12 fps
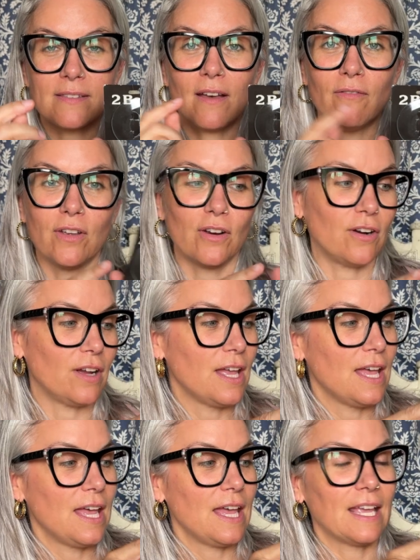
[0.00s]
of your
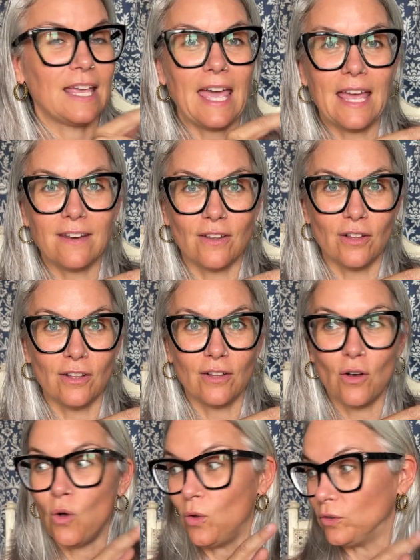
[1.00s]
candle
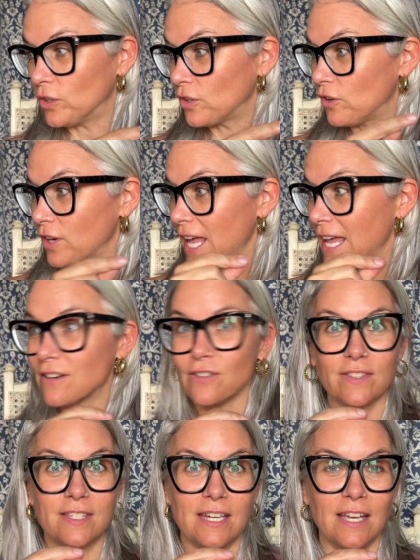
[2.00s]
holder or
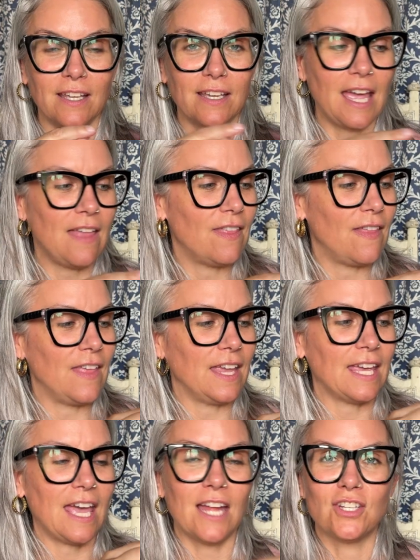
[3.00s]
candlestick, and then they
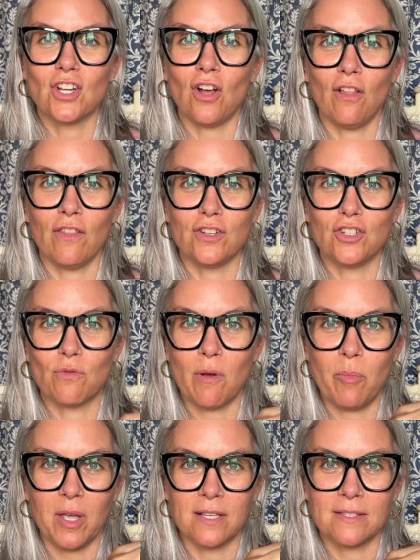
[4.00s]
catch all the
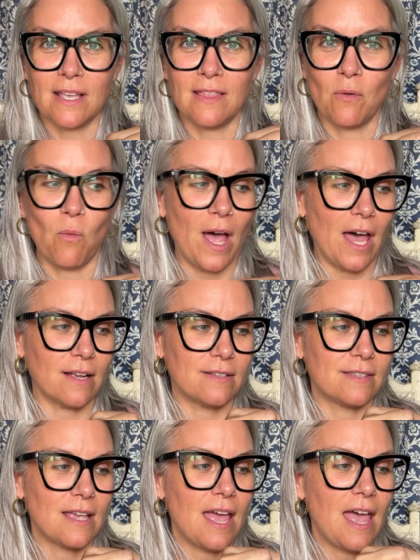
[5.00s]
drippings and the
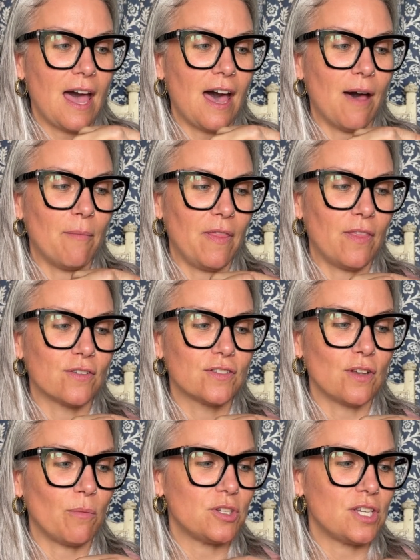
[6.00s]
wax. And they're
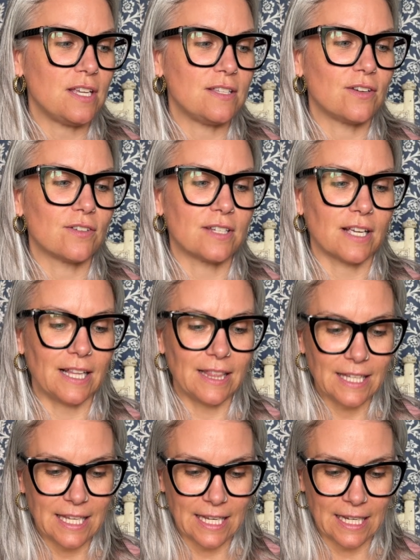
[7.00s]
so much easier to
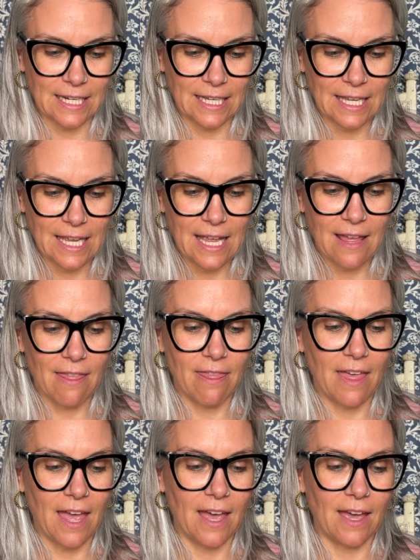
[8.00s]
clean
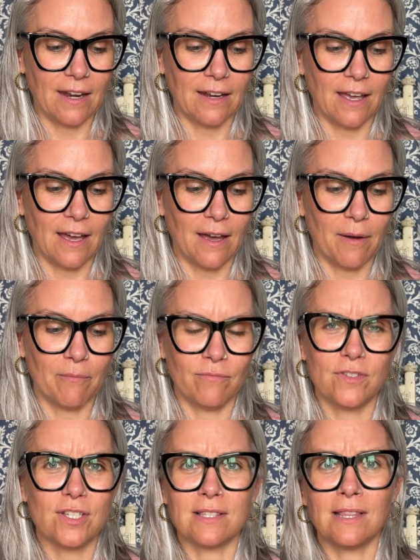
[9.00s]
than
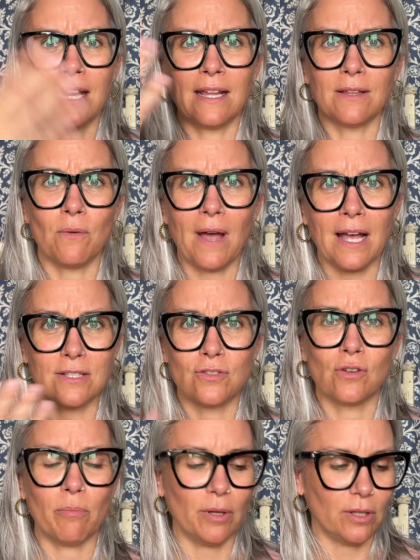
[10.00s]
just letting the wax
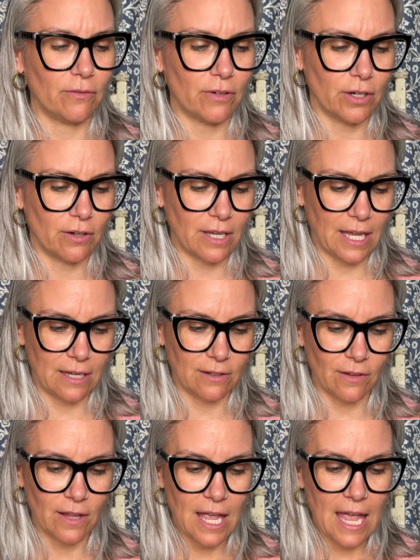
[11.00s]
drip all over your
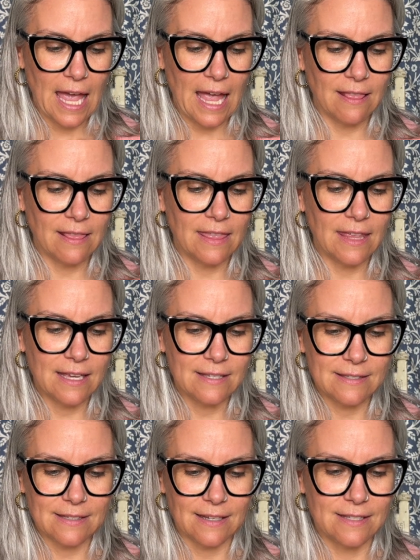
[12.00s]
candle. And
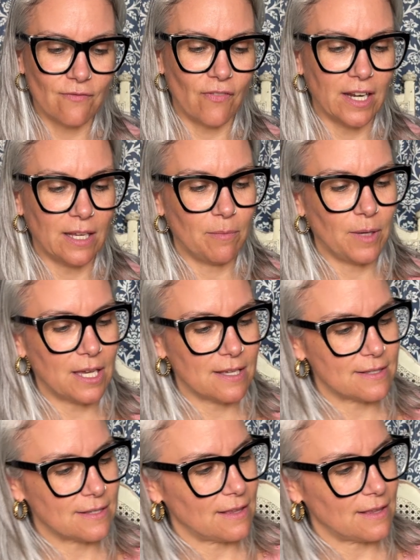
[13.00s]
this is funny because